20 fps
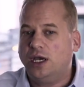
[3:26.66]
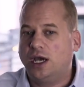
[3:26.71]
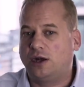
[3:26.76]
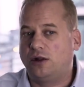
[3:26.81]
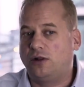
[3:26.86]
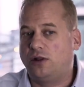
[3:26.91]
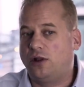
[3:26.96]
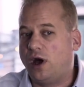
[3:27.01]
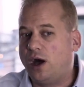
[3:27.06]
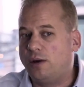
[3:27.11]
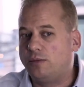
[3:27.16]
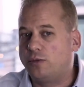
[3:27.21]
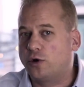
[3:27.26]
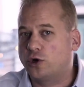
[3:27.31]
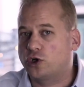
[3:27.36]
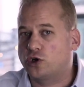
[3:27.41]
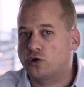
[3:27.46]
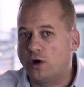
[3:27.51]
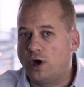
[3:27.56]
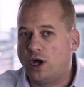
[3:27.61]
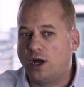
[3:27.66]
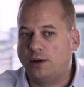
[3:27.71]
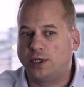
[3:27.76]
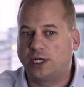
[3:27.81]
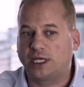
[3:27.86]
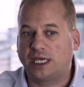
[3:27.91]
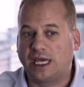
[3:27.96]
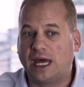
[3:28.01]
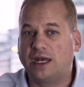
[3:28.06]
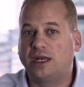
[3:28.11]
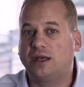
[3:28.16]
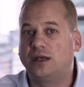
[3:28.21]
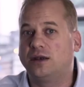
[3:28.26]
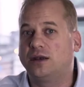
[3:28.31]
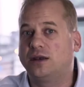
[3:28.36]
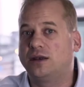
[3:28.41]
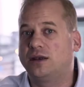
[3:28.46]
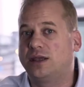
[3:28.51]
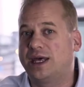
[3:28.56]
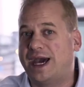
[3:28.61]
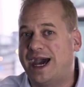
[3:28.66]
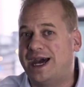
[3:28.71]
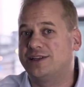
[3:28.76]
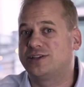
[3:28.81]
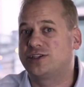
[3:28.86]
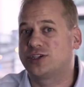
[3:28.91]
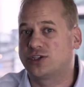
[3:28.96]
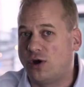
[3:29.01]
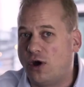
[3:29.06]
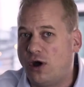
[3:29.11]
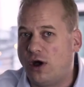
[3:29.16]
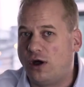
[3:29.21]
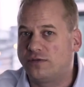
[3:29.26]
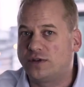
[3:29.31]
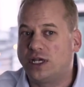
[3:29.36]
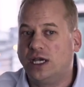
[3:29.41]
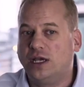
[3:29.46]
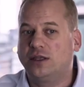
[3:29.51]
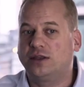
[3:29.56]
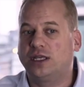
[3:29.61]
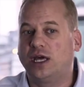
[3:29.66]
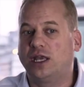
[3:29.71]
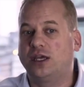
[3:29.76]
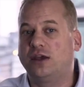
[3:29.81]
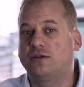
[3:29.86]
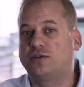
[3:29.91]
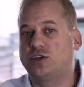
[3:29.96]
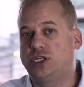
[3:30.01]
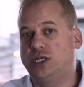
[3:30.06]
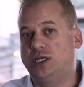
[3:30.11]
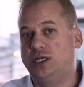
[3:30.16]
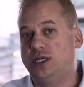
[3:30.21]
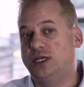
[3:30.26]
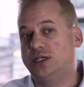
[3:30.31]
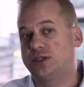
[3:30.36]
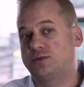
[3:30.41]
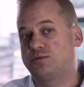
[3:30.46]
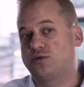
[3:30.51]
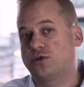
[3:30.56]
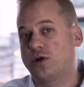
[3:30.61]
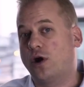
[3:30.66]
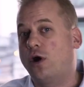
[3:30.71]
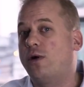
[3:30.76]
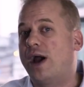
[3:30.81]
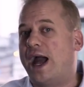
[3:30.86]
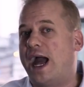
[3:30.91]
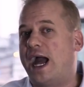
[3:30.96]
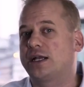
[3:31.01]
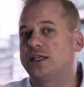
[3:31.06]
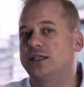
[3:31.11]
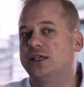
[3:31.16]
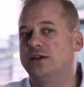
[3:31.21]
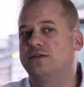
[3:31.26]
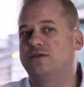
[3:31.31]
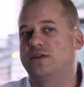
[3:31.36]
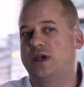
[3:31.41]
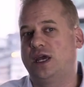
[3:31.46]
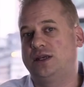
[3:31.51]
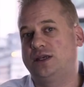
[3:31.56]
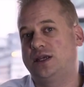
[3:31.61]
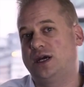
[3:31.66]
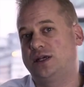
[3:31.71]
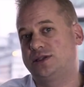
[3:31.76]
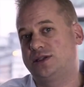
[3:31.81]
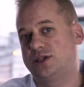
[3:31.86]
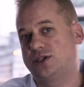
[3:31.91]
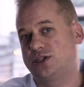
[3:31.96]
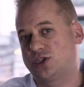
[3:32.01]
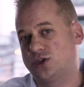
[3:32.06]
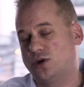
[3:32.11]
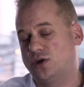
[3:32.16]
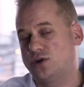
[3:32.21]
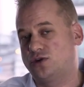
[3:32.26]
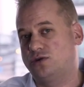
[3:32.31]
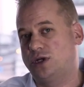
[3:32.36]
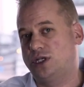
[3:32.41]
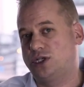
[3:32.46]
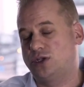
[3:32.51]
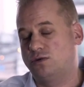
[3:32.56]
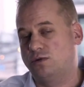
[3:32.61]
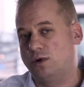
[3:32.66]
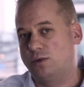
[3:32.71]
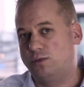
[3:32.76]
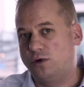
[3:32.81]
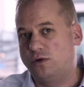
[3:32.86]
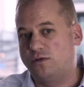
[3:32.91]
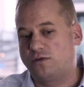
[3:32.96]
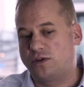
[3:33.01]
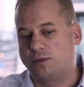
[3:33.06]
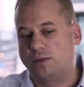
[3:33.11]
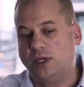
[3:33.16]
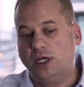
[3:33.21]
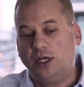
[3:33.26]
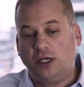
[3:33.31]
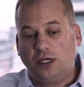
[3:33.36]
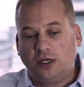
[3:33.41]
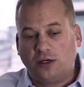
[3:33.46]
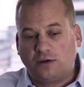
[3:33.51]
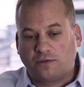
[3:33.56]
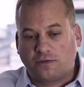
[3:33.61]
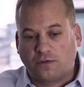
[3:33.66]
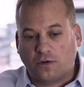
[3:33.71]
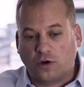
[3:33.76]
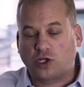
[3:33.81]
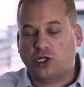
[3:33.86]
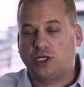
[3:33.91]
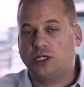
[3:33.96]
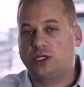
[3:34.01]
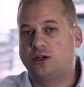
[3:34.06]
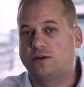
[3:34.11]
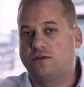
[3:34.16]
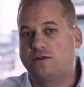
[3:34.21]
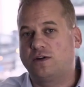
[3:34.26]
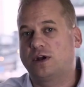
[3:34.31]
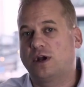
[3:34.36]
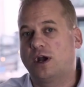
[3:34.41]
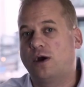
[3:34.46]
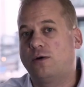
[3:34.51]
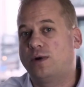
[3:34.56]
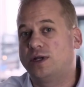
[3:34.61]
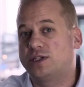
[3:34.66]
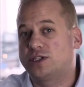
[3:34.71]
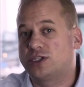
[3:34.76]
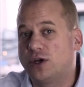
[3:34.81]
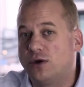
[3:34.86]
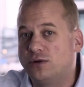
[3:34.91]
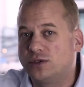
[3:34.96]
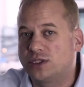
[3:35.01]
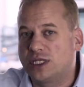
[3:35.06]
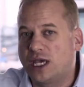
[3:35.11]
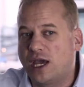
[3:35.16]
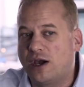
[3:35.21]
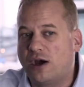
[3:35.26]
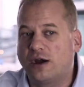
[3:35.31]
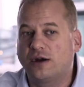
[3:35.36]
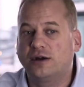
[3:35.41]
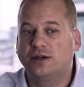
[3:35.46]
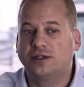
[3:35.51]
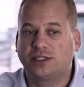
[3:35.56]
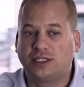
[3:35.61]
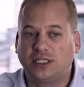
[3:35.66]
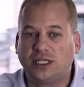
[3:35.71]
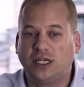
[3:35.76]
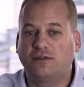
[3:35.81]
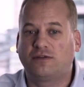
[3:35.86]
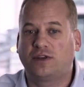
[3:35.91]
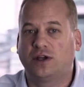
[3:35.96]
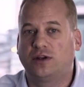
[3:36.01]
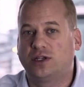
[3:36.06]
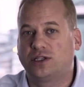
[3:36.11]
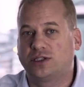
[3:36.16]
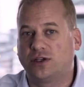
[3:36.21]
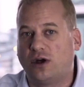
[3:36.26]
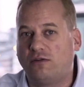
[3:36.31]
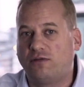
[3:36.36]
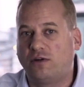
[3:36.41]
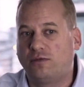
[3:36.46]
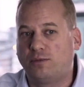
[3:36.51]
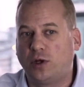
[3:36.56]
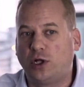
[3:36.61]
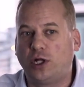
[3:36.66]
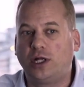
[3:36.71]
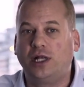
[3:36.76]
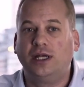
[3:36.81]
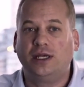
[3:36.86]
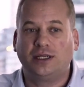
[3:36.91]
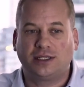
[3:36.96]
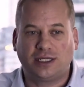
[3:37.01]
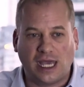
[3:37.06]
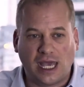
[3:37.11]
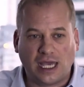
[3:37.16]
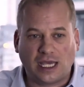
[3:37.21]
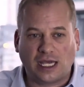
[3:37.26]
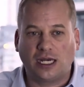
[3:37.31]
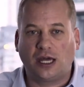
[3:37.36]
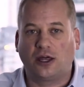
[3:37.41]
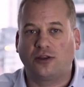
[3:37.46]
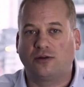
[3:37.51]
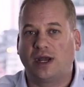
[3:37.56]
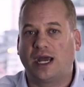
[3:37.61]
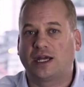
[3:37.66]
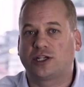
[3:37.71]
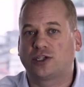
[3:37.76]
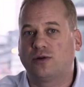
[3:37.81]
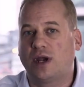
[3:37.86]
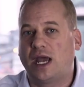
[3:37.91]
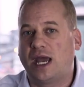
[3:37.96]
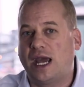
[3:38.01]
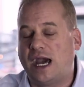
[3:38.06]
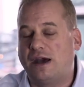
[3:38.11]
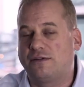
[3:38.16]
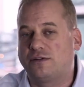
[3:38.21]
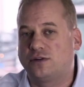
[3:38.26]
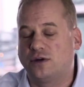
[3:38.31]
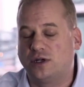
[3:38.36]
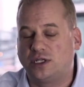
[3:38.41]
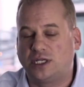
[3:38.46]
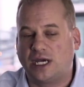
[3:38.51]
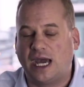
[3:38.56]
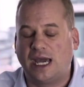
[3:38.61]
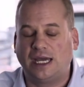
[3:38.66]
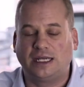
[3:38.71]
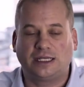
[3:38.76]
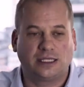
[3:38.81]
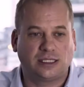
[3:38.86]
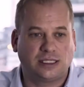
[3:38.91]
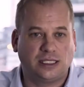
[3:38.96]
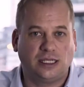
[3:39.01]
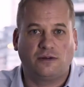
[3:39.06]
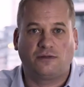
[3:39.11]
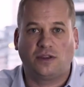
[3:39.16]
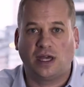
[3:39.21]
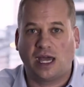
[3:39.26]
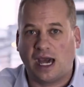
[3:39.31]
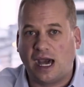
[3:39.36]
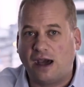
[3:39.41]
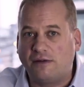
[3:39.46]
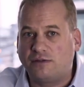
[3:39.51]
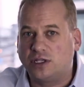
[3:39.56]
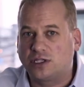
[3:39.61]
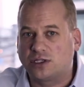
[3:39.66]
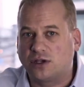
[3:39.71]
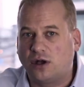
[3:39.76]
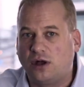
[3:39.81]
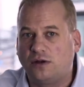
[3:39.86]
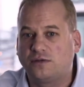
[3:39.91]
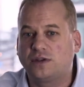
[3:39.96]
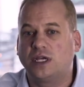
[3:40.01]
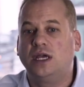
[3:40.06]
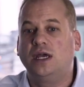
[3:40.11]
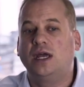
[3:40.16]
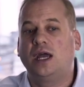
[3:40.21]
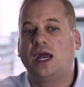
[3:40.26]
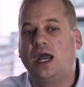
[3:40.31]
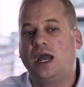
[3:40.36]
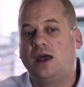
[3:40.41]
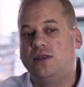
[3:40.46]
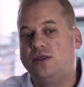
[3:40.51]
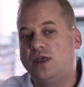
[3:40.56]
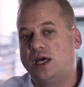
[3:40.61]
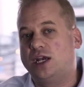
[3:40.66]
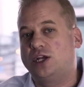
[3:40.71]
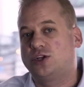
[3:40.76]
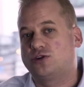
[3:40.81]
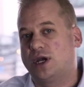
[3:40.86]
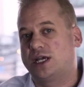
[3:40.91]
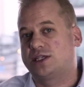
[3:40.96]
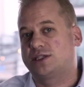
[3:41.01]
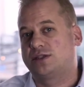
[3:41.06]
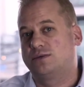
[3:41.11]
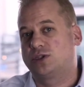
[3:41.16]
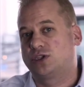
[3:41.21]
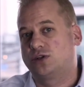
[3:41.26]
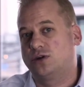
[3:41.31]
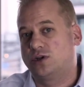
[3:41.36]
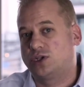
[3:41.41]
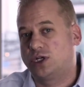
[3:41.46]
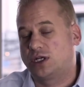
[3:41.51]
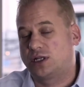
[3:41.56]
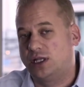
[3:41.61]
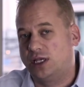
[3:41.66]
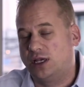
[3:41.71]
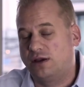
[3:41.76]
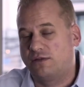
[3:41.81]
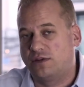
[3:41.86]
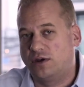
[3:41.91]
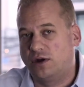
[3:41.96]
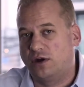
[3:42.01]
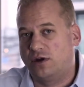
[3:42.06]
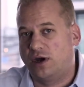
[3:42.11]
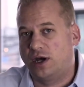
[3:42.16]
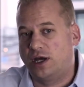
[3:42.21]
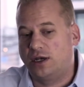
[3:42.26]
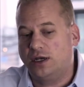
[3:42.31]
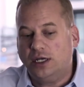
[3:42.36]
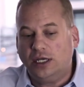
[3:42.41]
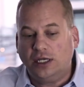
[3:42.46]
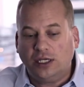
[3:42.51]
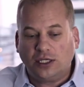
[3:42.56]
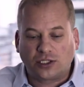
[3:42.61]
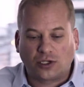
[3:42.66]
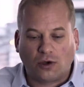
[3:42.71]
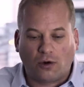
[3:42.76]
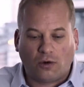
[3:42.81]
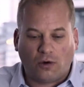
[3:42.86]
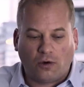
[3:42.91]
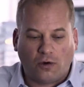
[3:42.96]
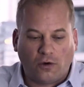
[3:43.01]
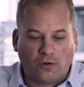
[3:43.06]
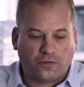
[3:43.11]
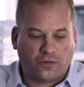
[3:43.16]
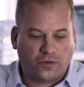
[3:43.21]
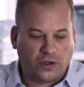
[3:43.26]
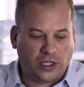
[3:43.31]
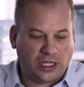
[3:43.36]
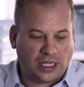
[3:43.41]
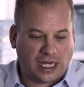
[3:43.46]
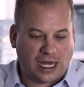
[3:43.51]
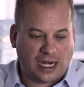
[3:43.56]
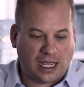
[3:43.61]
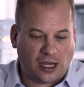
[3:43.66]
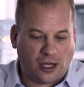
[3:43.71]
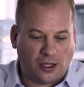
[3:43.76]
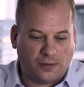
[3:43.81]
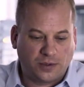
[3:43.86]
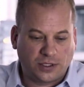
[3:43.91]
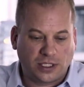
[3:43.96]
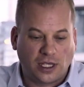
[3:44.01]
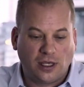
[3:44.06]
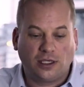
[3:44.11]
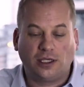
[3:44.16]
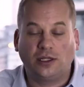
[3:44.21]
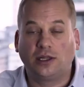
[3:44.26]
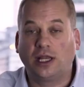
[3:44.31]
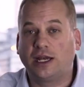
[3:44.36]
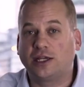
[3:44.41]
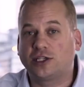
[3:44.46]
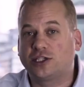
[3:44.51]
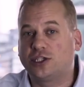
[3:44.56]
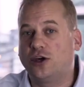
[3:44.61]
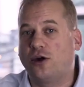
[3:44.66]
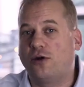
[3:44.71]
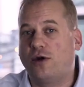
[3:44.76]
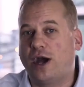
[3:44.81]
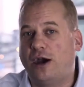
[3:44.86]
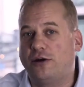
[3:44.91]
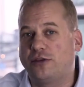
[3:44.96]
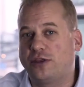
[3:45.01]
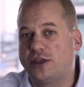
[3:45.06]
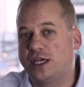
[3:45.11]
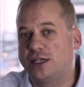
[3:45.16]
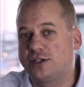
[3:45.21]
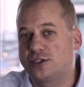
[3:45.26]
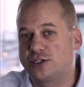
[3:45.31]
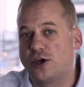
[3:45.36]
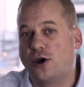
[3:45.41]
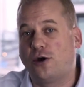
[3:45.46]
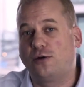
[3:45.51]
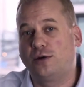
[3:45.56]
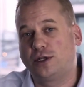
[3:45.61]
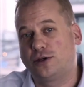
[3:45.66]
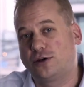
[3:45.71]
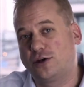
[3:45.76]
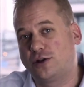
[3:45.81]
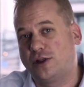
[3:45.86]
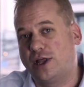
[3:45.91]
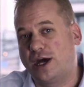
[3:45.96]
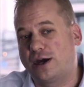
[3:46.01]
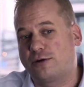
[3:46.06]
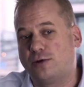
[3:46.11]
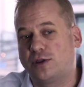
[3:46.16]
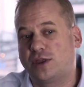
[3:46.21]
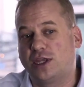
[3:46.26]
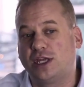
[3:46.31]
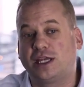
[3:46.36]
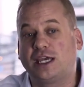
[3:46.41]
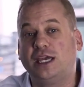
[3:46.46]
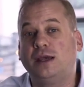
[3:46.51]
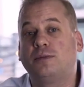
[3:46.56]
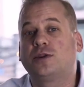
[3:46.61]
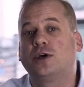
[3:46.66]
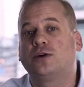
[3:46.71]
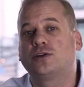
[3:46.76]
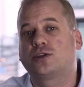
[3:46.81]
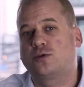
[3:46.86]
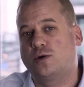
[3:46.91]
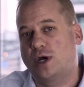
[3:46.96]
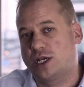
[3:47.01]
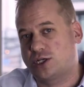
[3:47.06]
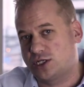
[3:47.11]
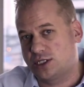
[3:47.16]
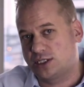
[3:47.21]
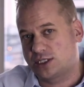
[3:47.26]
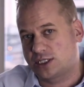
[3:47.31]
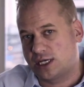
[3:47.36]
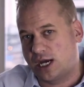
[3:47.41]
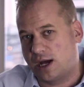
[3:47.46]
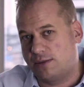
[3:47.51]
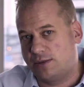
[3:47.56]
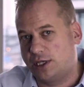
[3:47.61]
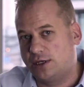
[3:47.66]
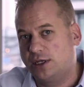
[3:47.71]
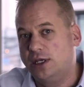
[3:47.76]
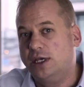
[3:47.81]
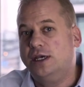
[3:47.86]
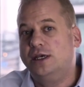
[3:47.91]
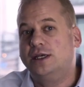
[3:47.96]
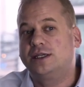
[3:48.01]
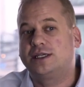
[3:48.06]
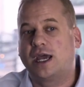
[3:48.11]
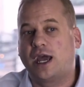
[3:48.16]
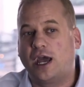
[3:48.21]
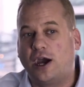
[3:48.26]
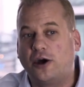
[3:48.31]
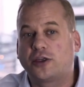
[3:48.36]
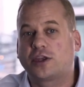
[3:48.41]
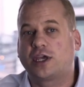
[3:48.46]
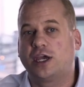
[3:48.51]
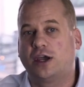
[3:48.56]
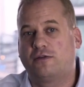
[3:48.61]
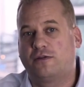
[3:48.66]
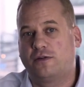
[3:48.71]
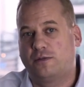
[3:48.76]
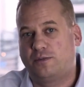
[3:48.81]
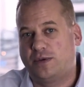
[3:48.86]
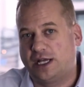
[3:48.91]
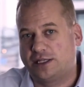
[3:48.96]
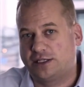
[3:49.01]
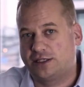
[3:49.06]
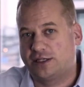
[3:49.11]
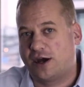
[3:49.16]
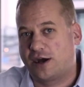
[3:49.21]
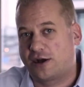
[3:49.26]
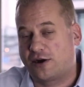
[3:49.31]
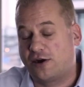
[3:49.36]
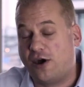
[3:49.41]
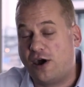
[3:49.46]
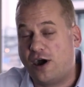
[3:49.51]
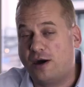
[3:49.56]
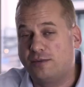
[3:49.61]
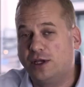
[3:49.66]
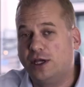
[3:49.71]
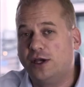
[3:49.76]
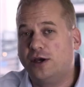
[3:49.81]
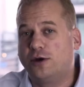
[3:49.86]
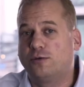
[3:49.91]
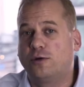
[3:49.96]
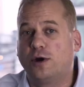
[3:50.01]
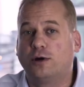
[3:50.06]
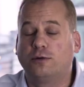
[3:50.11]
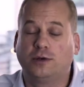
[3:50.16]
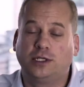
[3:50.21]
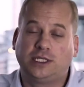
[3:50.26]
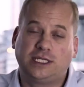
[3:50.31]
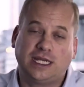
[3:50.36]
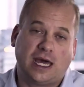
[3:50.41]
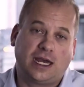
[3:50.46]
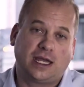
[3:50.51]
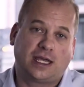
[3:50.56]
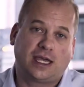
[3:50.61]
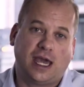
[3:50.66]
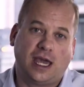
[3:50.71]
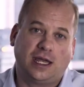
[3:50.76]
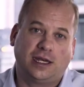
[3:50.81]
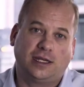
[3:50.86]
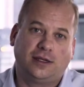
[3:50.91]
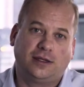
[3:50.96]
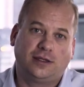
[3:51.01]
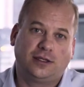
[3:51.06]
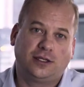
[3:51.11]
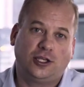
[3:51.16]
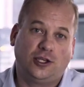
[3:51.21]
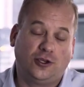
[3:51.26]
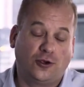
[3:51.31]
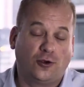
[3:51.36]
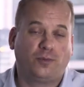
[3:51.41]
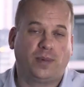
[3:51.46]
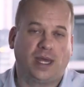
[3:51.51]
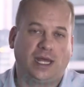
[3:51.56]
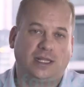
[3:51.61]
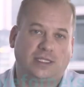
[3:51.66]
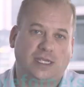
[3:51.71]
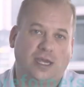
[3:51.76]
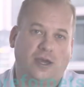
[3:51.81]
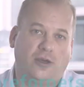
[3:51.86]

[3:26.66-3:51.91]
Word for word: and a lot more trauma getting that solved than if she is proactive and does the surgery to remove them. First, she should figure out what stones they are, see if they're dissolvable, take another x ray after a diet to see if they have dissolved, and then address them surgically if they're not. So, hopefully, that helps. You let us know how things go and good luck with it. Keep those questions coming to healthcareforpets.com, where we're dedicated to your pet's